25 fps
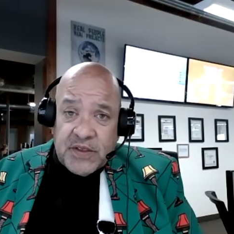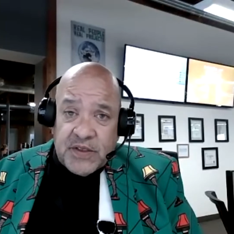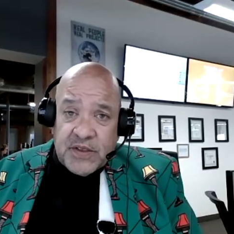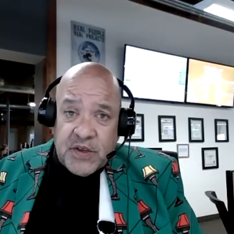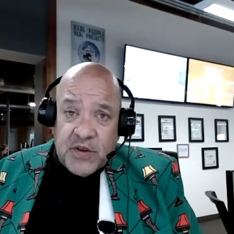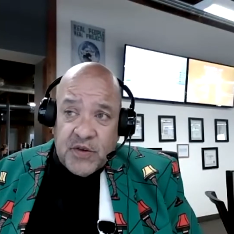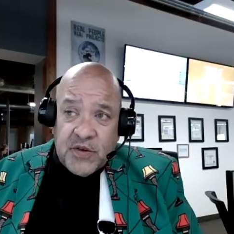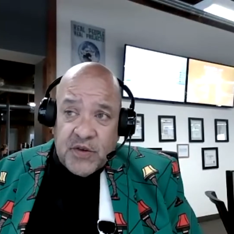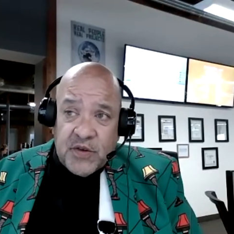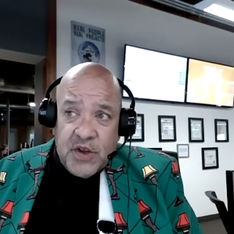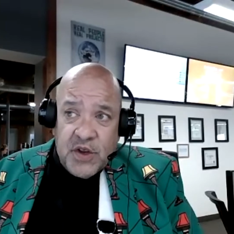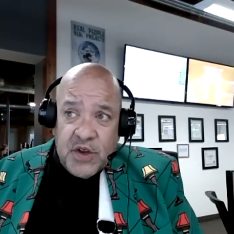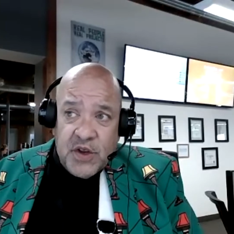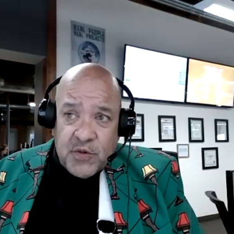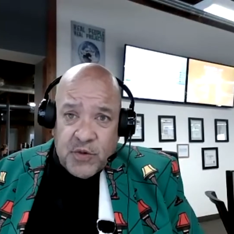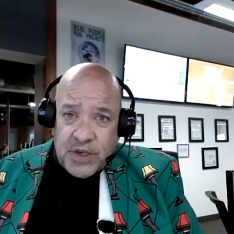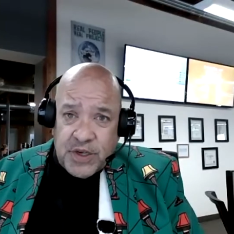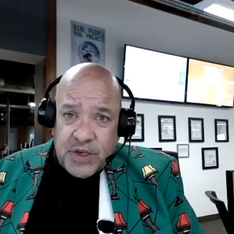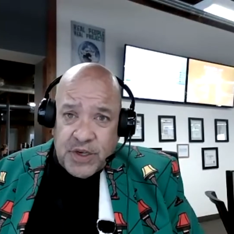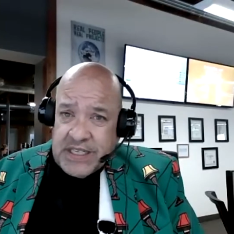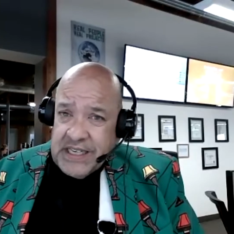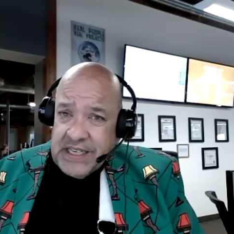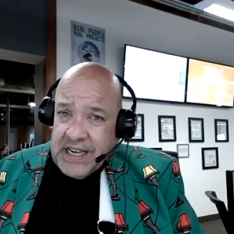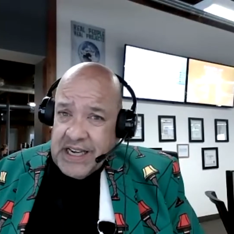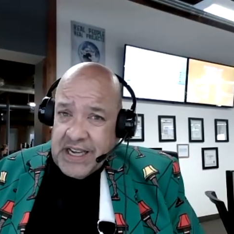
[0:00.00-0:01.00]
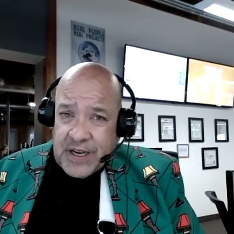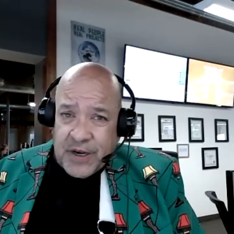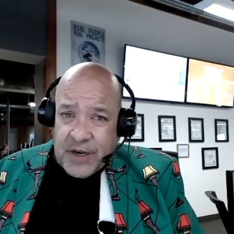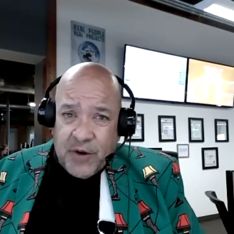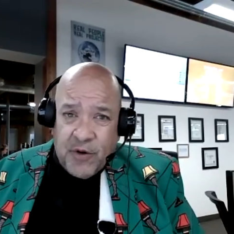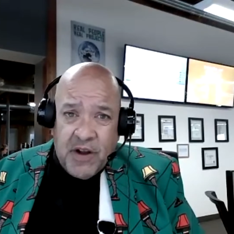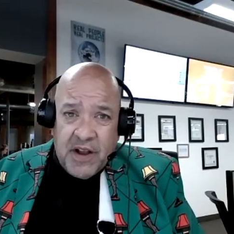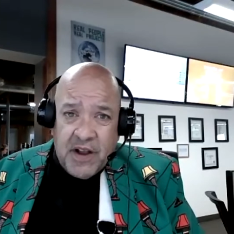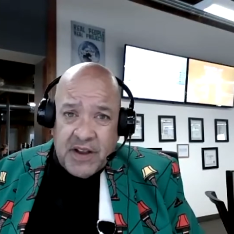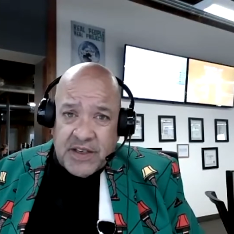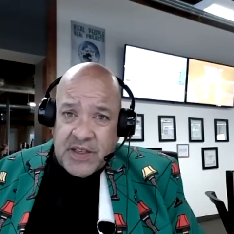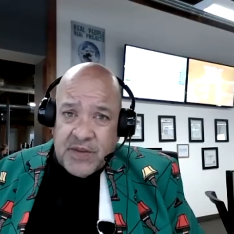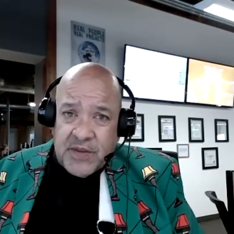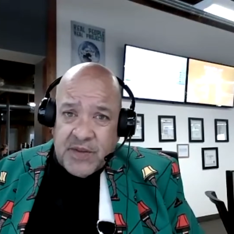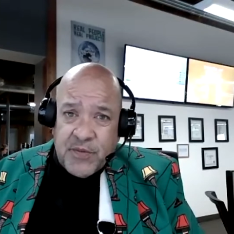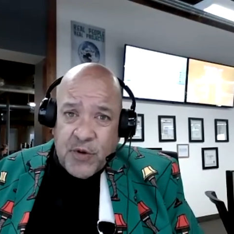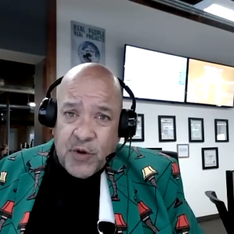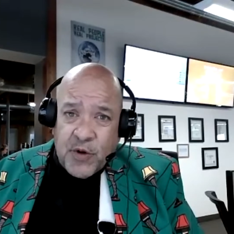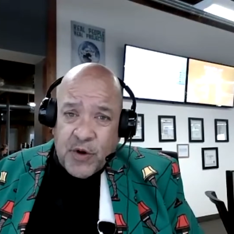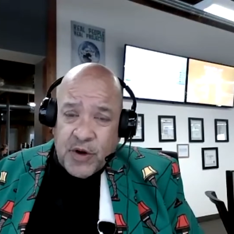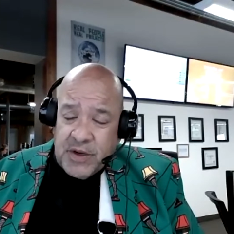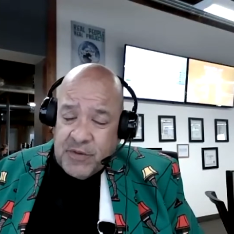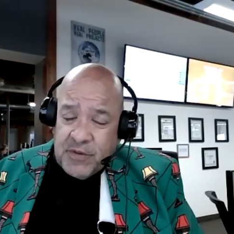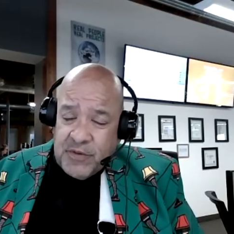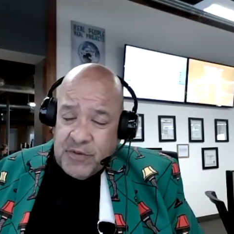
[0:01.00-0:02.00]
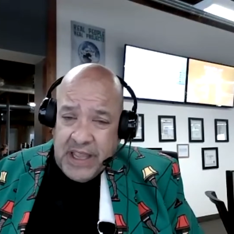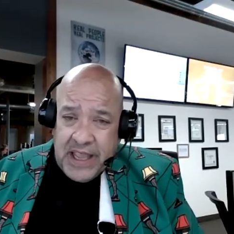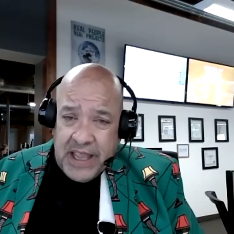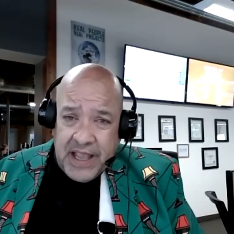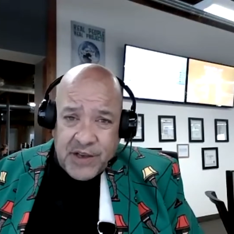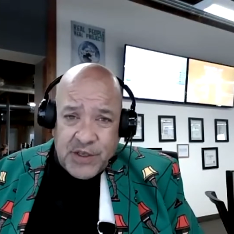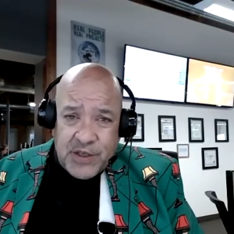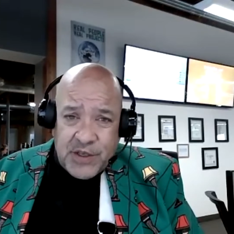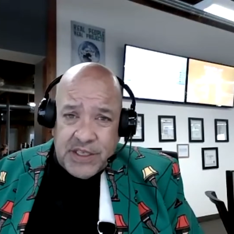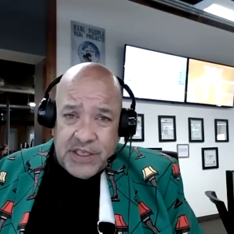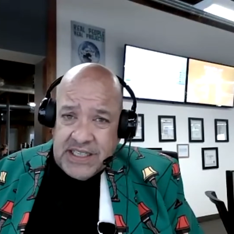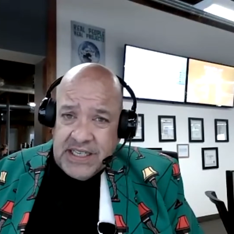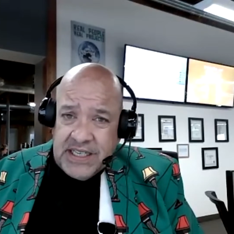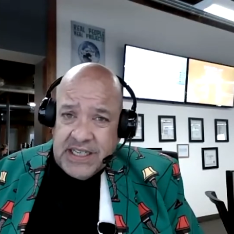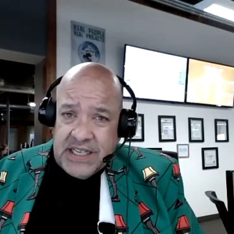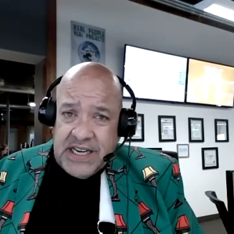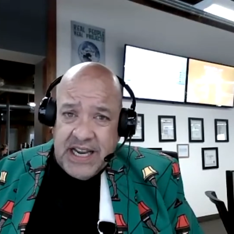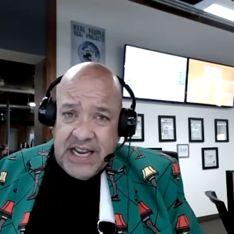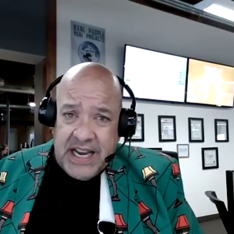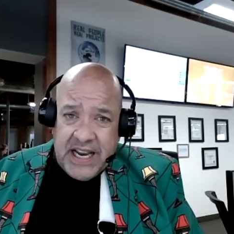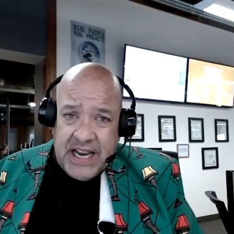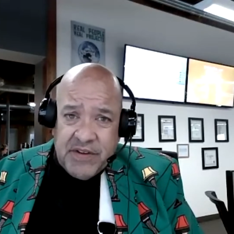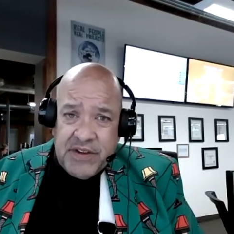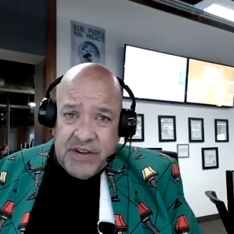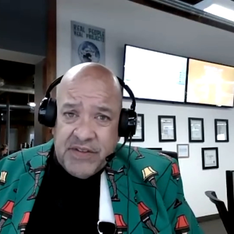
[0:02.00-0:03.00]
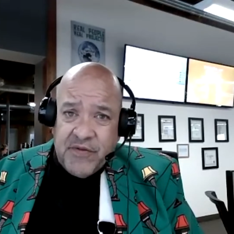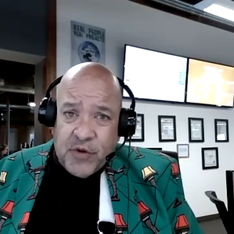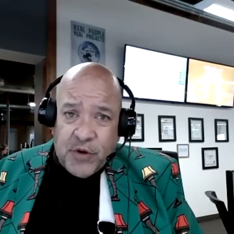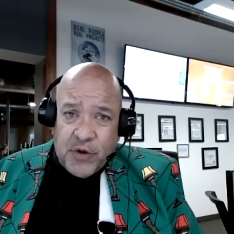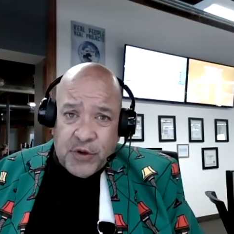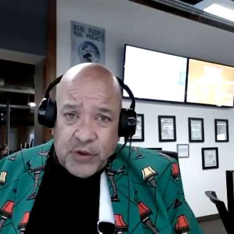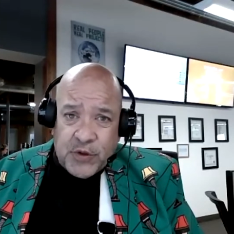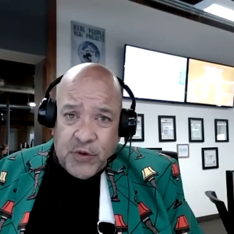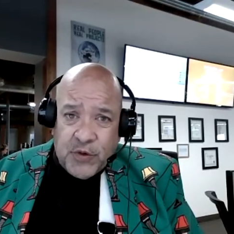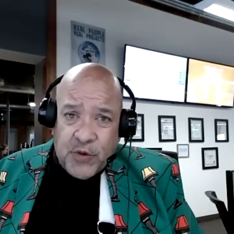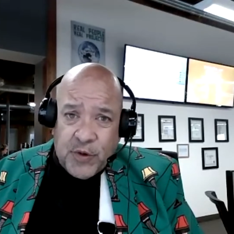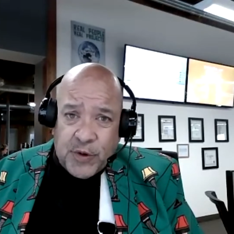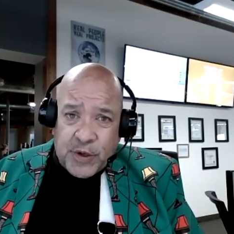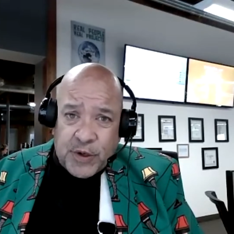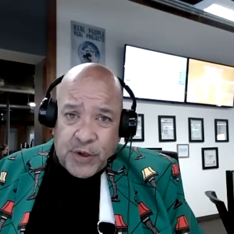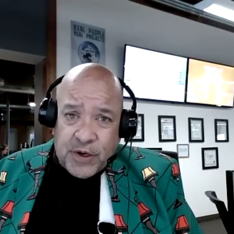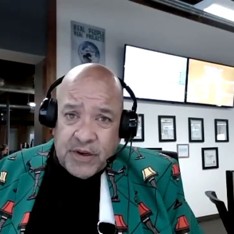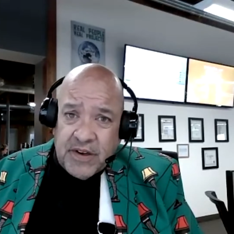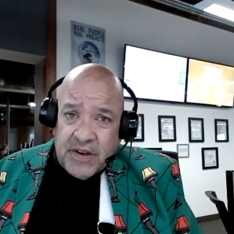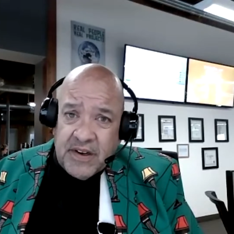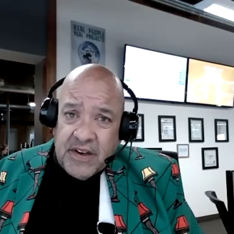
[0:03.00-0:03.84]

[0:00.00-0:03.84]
So we're seeing it across the board, and we actually see it every fourth quarter.